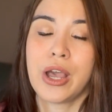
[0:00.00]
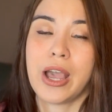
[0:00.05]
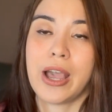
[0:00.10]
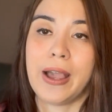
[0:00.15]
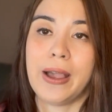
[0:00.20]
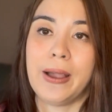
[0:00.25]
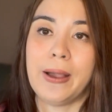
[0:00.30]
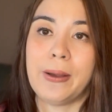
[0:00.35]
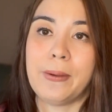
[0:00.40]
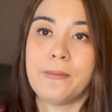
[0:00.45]

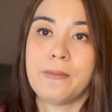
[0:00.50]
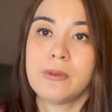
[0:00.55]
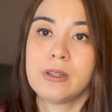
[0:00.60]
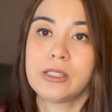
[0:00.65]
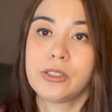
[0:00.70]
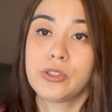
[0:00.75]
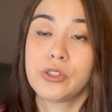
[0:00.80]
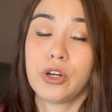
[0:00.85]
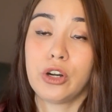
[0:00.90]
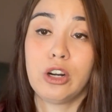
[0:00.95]
Um,
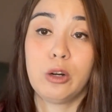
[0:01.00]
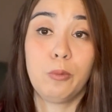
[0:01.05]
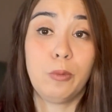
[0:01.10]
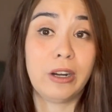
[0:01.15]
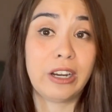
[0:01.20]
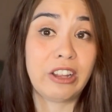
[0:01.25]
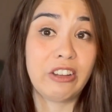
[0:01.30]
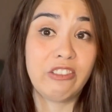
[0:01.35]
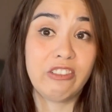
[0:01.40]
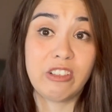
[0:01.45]
started
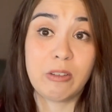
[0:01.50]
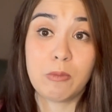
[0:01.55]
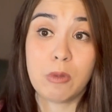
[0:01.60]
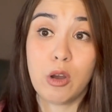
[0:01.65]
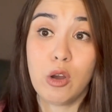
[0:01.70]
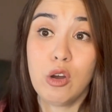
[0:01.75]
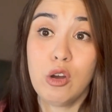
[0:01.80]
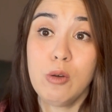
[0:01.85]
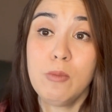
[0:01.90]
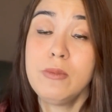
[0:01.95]
working from
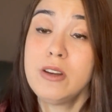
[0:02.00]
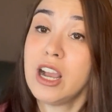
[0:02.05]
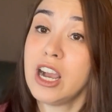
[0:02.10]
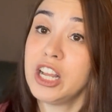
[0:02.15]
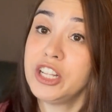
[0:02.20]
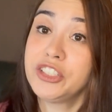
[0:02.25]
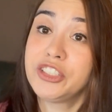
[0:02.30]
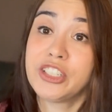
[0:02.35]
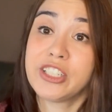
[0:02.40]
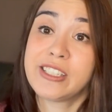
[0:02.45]
home,
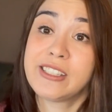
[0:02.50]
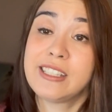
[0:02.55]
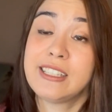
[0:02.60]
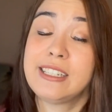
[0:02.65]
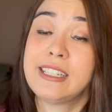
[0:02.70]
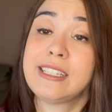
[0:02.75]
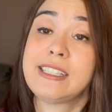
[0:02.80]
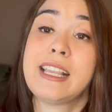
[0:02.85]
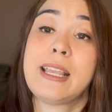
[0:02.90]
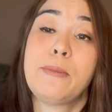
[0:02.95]
not just the
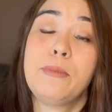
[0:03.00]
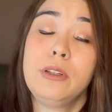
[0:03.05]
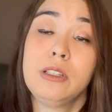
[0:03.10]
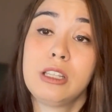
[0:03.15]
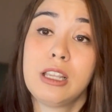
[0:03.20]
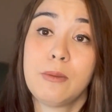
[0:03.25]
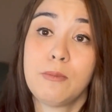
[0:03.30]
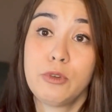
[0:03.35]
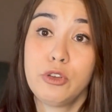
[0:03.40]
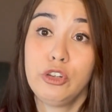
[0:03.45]

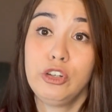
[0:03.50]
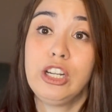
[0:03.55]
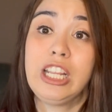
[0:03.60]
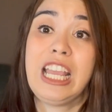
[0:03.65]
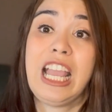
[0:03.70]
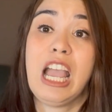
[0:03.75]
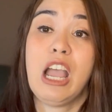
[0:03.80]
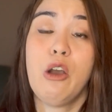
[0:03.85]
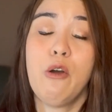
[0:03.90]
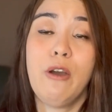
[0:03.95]
disabled
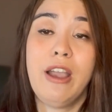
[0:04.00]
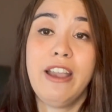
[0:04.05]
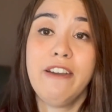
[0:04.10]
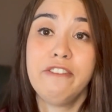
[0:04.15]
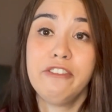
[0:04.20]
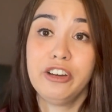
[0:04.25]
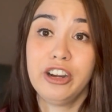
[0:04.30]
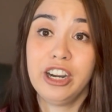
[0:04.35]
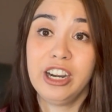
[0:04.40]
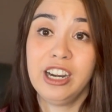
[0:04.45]
community.
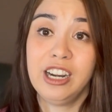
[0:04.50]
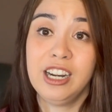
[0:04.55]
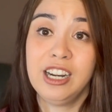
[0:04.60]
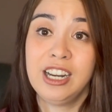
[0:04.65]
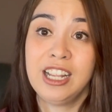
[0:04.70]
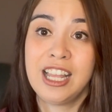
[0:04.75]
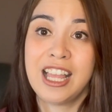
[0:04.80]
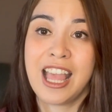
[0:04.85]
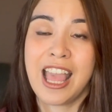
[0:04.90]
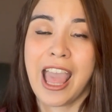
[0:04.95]
However,
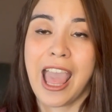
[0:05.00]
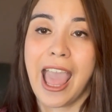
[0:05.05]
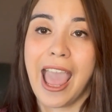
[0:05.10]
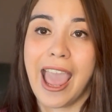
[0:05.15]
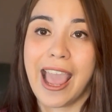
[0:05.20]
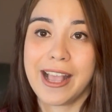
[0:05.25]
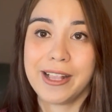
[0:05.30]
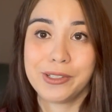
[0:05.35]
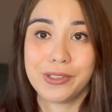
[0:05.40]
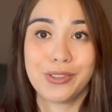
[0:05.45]

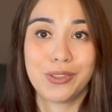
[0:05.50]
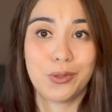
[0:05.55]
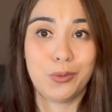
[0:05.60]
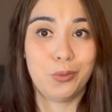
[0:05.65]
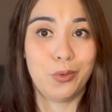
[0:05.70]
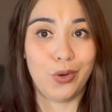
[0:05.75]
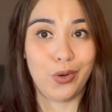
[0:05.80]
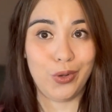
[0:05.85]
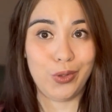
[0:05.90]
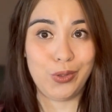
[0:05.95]
as the
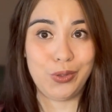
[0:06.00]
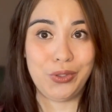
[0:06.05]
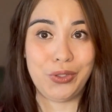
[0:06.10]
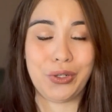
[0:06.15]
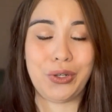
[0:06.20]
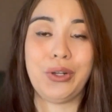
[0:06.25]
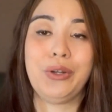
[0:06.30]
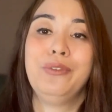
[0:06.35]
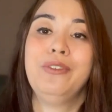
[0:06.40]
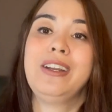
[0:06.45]
world
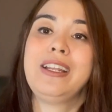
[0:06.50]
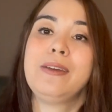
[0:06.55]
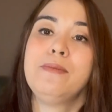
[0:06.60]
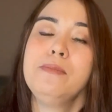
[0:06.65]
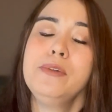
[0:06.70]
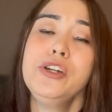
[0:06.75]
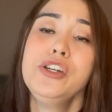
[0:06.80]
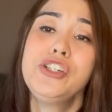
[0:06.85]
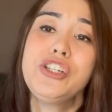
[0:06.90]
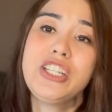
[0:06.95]
started
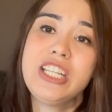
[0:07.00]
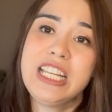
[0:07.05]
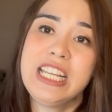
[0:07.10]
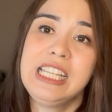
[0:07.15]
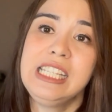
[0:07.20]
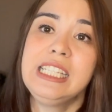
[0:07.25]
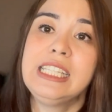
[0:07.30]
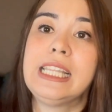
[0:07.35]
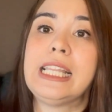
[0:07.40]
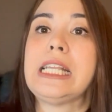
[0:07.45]

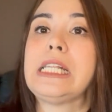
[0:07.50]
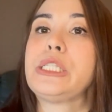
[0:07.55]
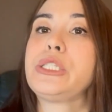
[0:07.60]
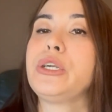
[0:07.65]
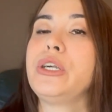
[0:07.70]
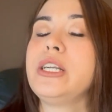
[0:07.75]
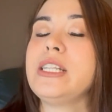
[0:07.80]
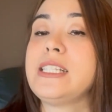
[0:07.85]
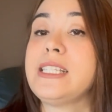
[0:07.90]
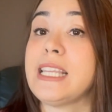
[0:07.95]
reemerging and they
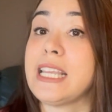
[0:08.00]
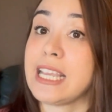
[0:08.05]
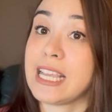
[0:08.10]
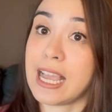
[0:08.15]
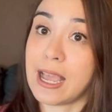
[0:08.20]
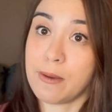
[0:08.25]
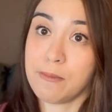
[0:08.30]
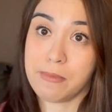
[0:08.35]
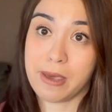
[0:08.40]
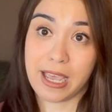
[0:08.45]
started saying,
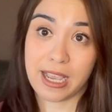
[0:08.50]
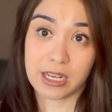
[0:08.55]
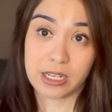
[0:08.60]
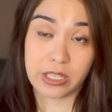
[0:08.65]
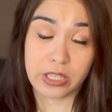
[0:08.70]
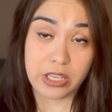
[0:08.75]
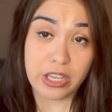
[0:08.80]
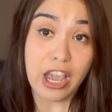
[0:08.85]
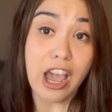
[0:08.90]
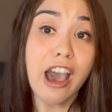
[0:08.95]
come back
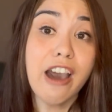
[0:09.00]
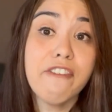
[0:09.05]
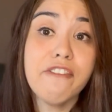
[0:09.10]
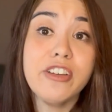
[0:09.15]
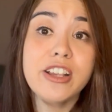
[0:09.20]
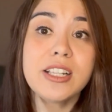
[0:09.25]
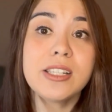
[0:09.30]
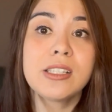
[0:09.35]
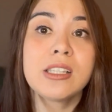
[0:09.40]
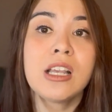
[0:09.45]
to the
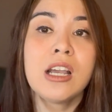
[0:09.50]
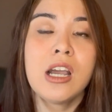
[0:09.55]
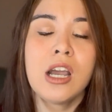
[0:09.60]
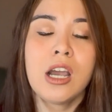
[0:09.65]
office,